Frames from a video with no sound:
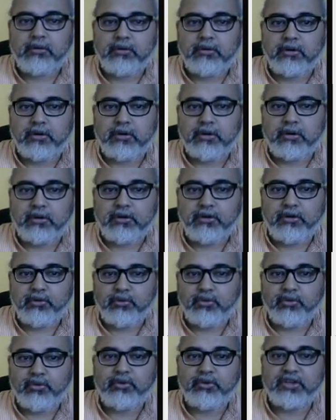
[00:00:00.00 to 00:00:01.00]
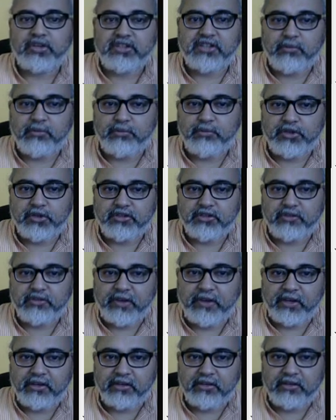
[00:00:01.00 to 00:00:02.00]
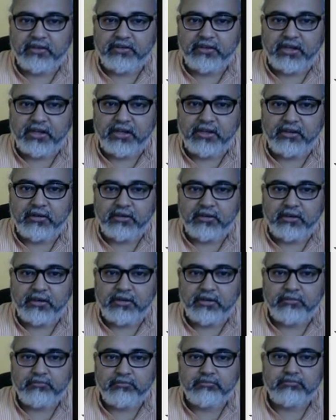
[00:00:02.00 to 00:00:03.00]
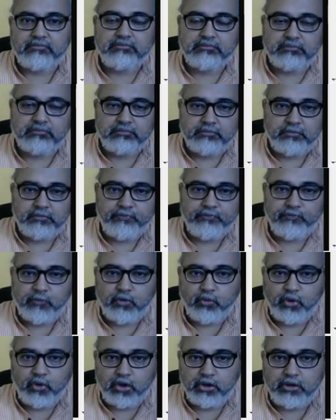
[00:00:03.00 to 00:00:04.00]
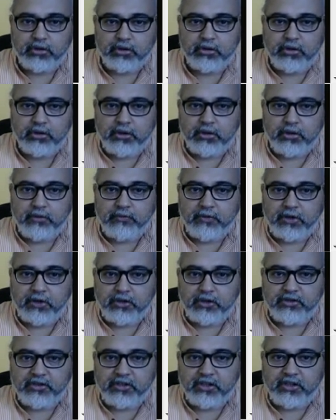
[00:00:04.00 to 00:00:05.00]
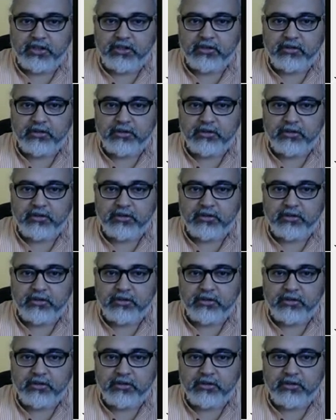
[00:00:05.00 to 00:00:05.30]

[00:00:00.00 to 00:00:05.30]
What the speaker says: You know, examples of vectors are what? Velocity,